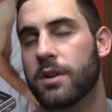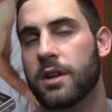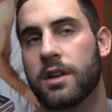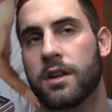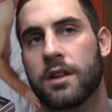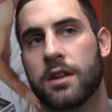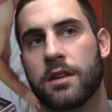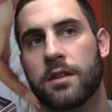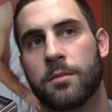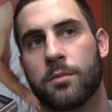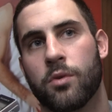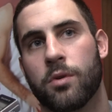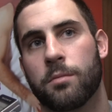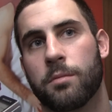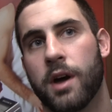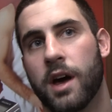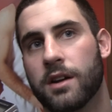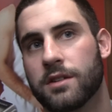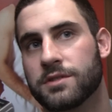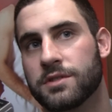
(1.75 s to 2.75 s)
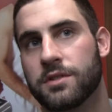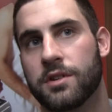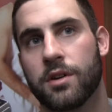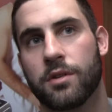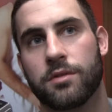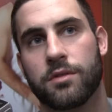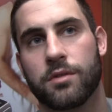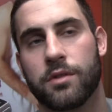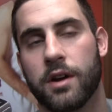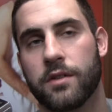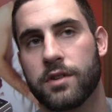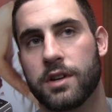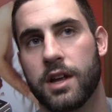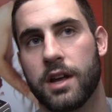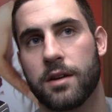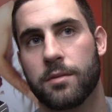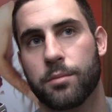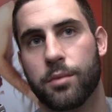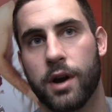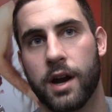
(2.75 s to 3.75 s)
The more battles you go through every
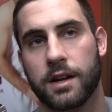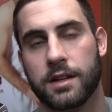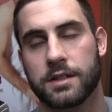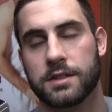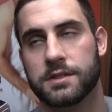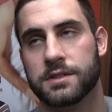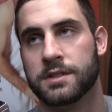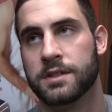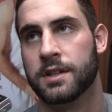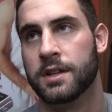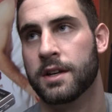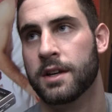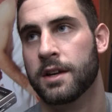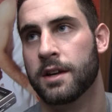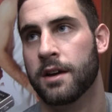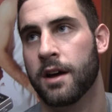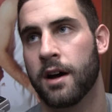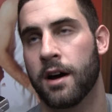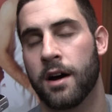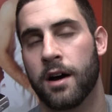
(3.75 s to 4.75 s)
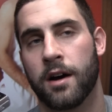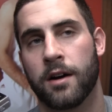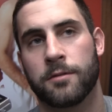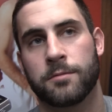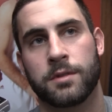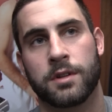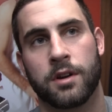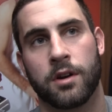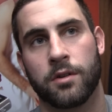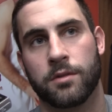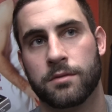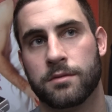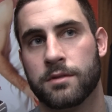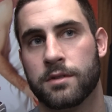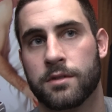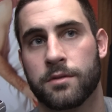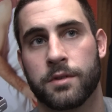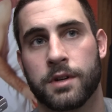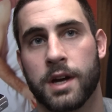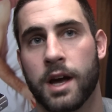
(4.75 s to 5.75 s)
day in practice. You know,
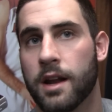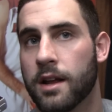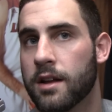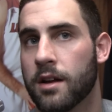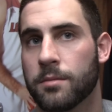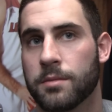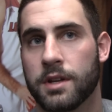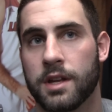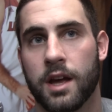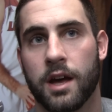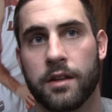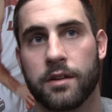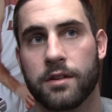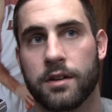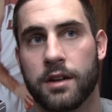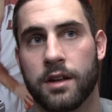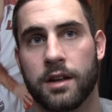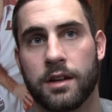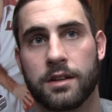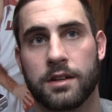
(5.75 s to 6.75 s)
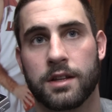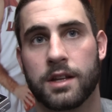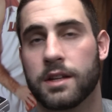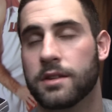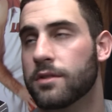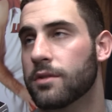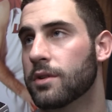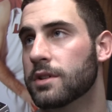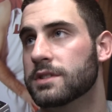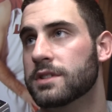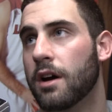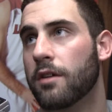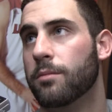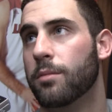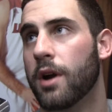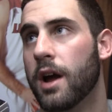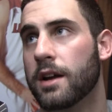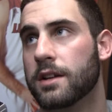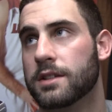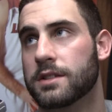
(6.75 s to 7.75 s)
we got to come together and get through a
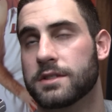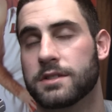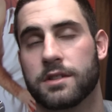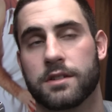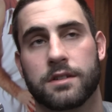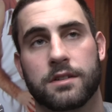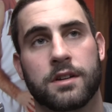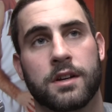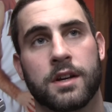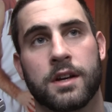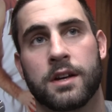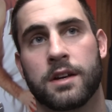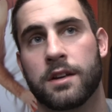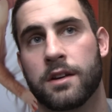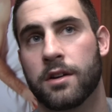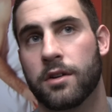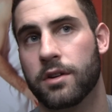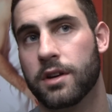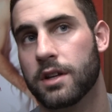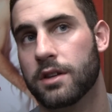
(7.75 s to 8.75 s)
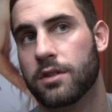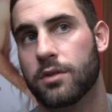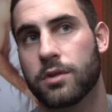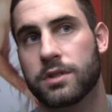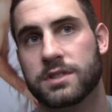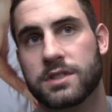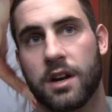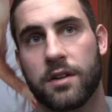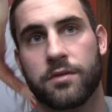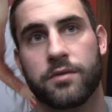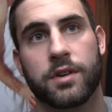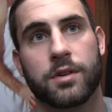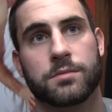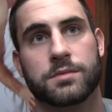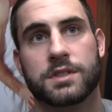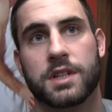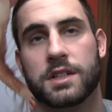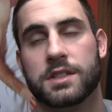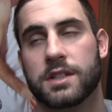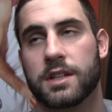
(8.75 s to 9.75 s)
tough practice or, you know, get through a tough
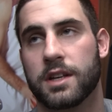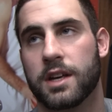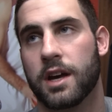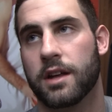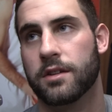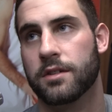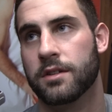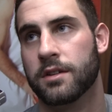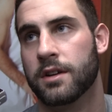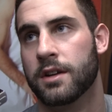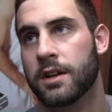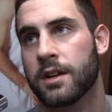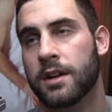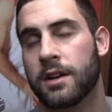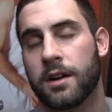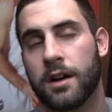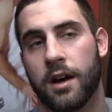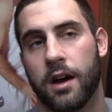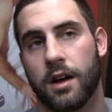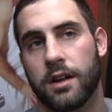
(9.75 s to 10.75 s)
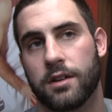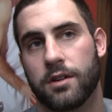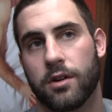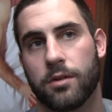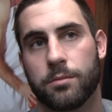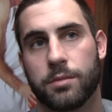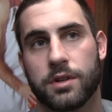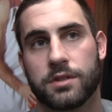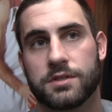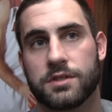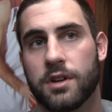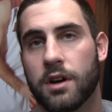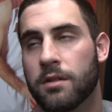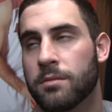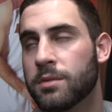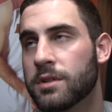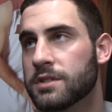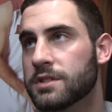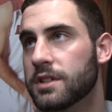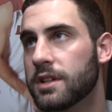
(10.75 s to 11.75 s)
film session together. You know, build you
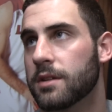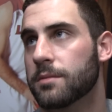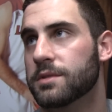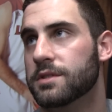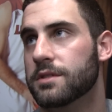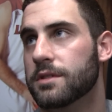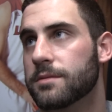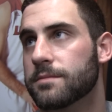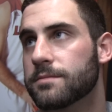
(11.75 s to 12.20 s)
up, build your chemistry.